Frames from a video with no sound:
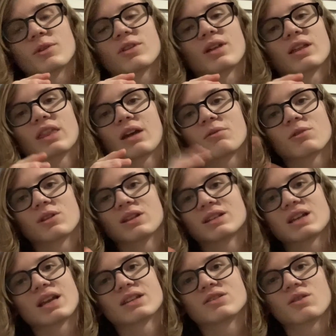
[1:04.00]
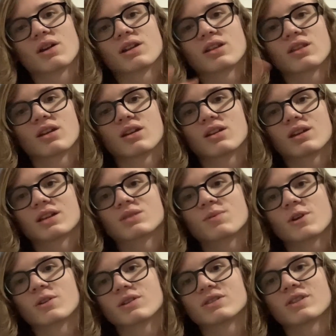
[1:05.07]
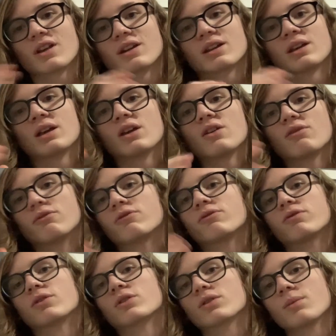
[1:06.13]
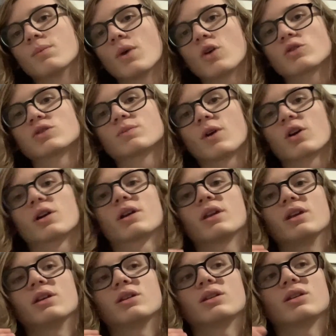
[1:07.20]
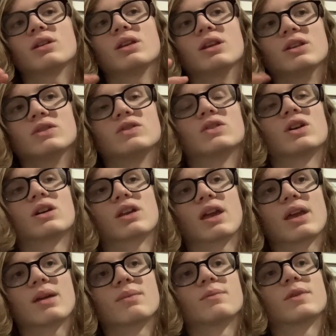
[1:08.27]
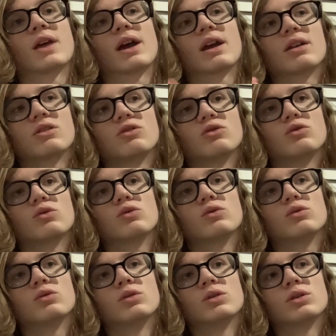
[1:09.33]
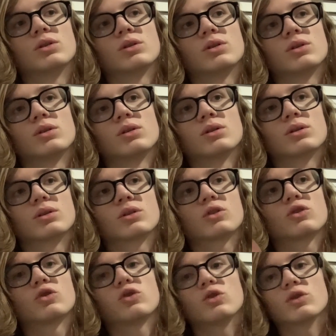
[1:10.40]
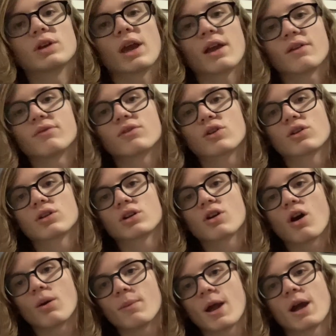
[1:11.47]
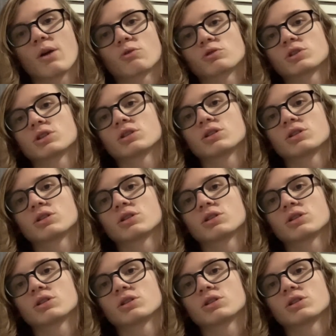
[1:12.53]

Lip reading: thing that really takes you out of the experience. Like, for the most part, it is a game that you could have come out